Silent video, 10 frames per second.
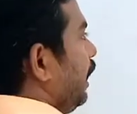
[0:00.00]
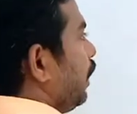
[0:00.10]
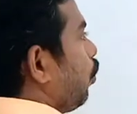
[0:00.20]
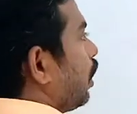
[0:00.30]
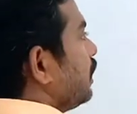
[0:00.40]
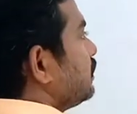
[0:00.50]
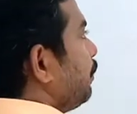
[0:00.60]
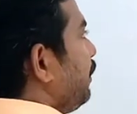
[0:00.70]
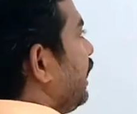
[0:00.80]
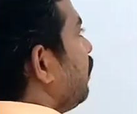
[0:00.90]
and what is the
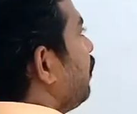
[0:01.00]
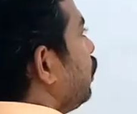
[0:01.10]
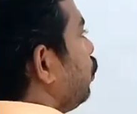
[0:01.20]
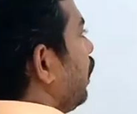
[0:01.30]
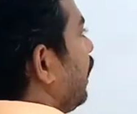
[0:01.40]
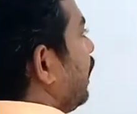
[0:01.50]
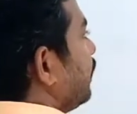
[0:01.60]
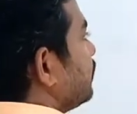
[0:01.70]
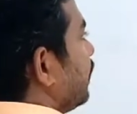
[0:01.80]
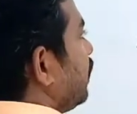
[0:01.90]
B giving to A, it
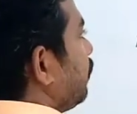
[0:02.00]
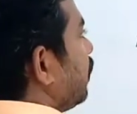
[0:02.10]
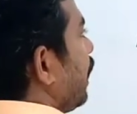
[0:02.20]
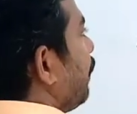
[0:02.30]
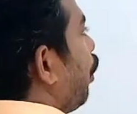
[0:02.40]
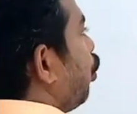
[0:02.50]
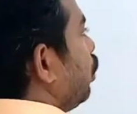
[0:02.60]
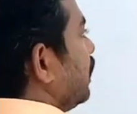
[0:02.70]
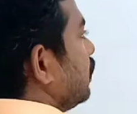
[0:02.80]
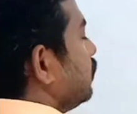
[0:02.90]
is nothing but amount.